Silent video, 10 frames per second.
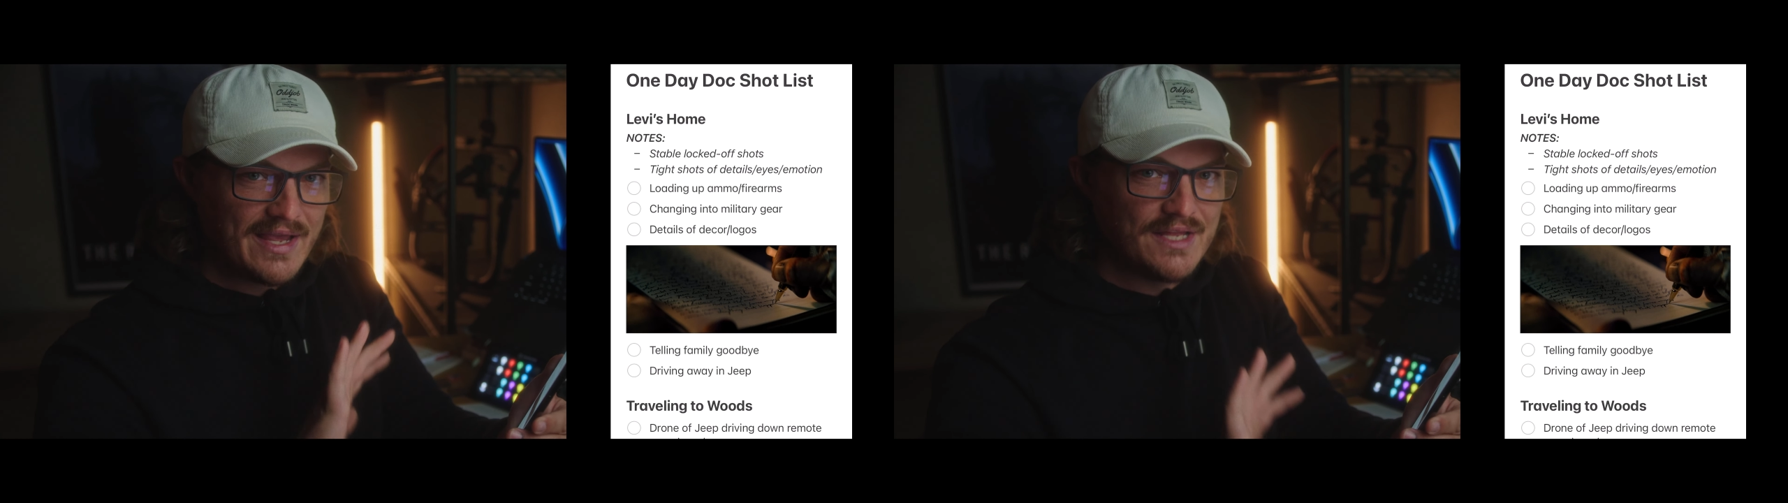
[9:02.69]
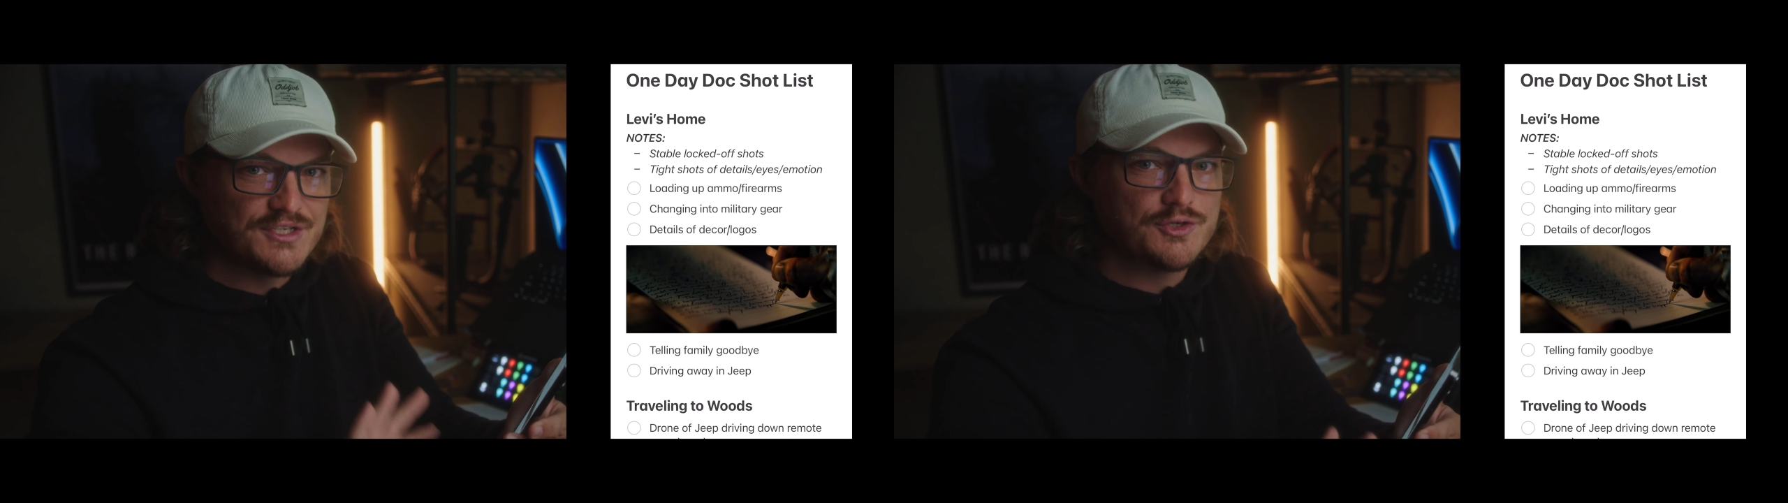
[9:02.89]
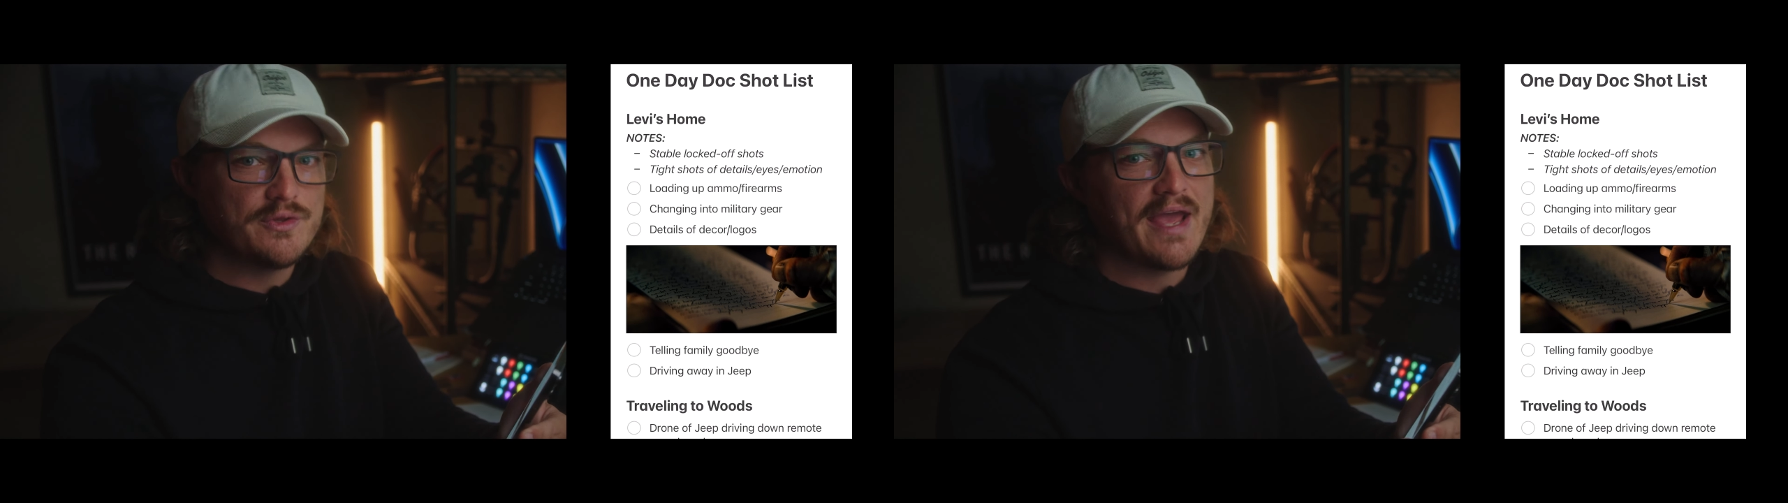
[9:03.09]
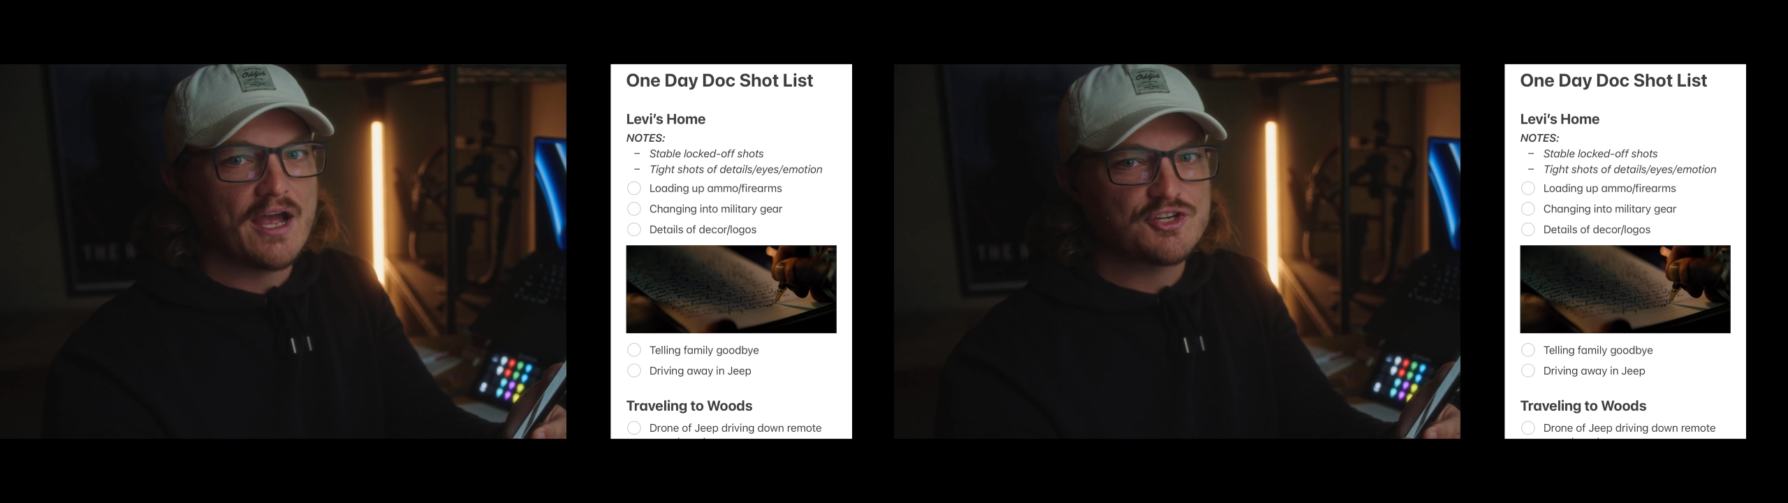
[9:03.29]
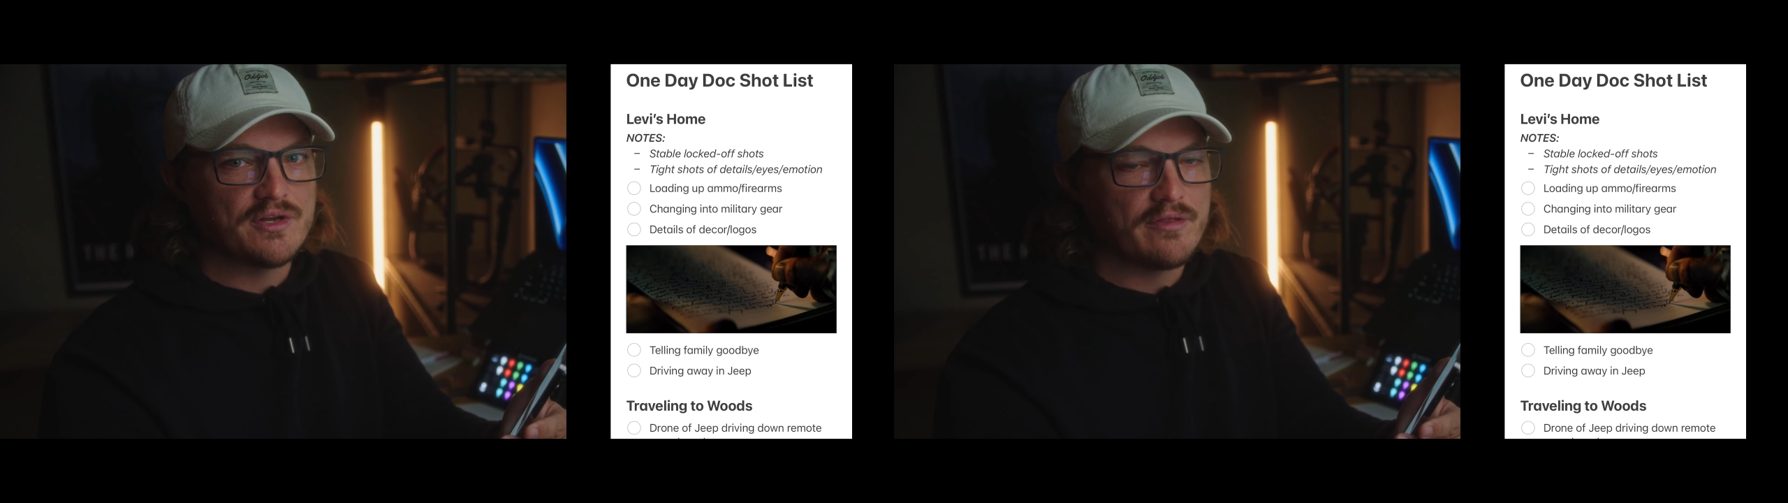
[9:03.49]
into the
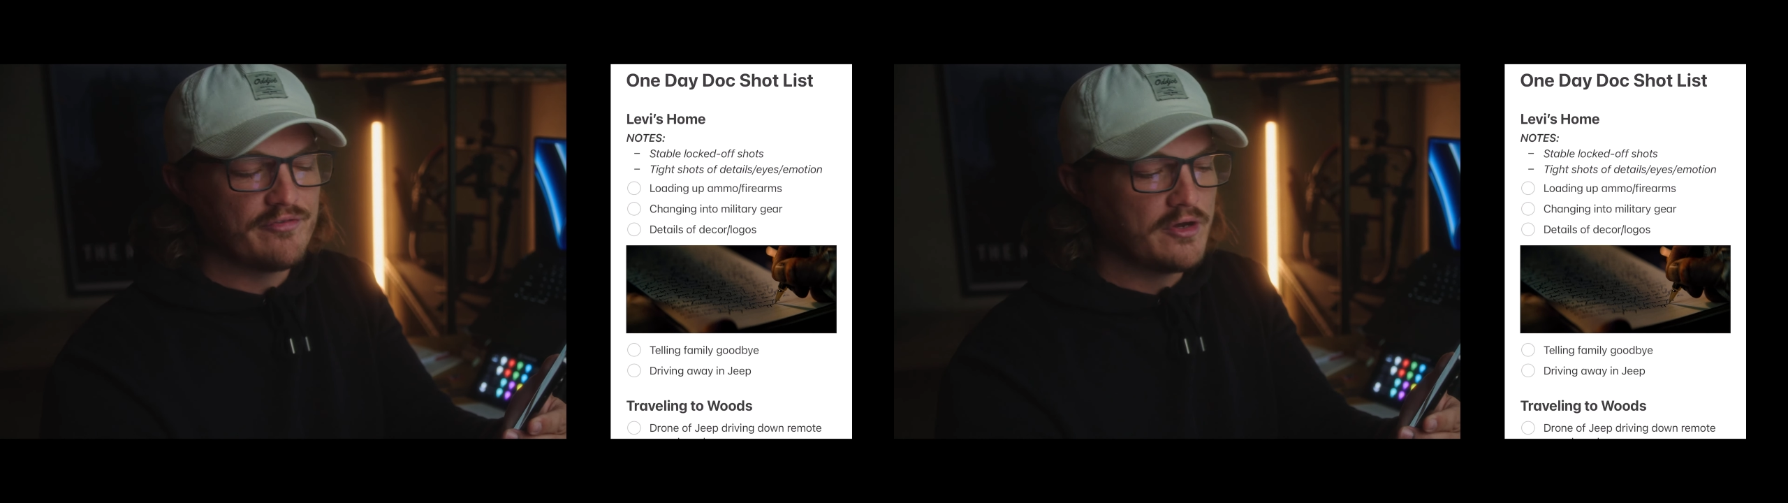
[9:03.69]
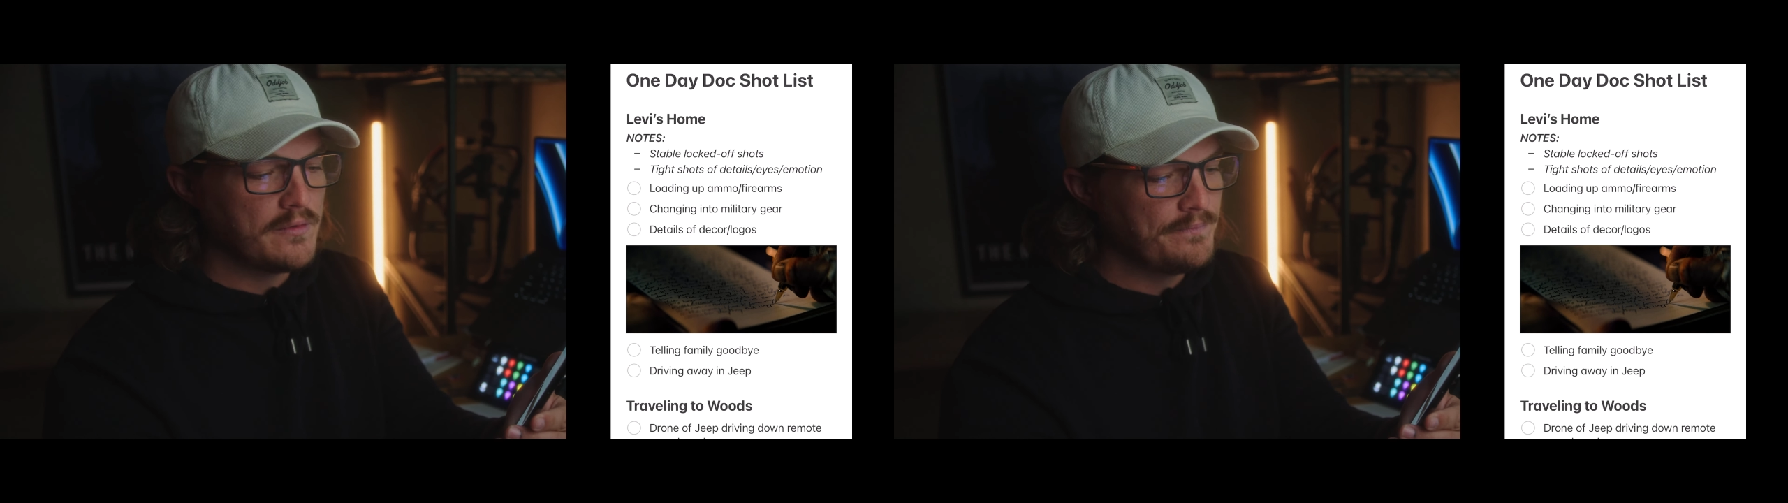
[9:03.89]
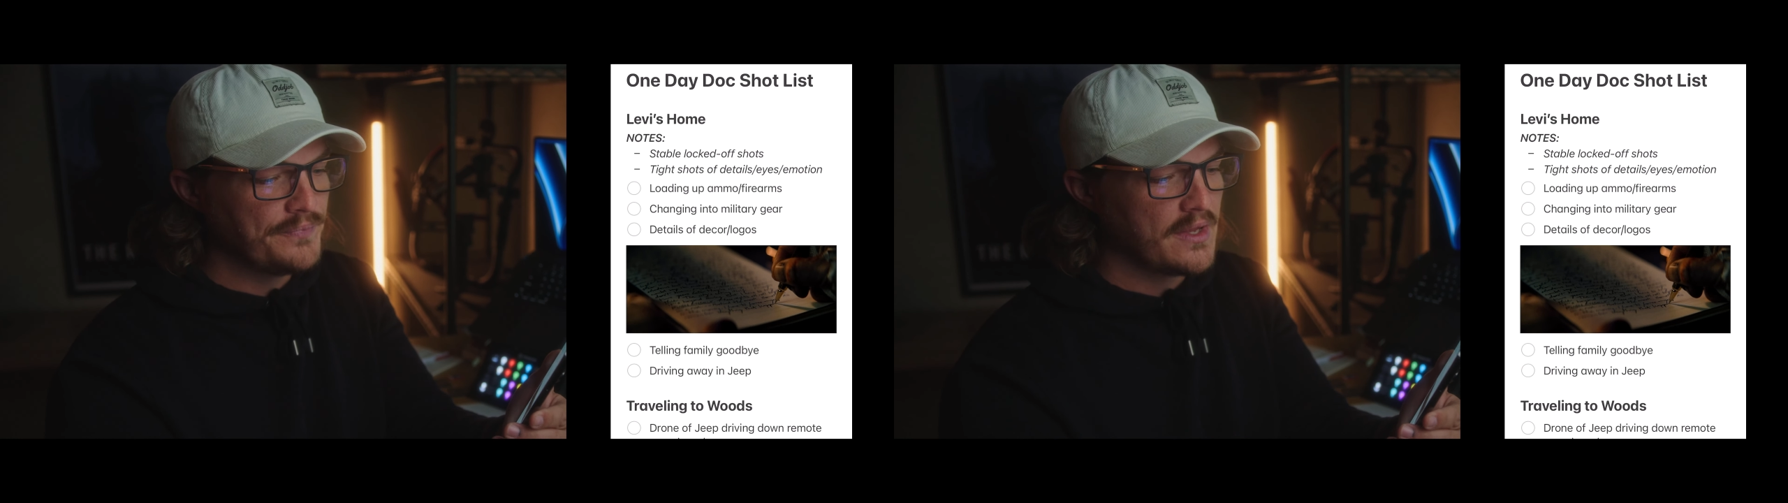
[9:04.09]
action of the film.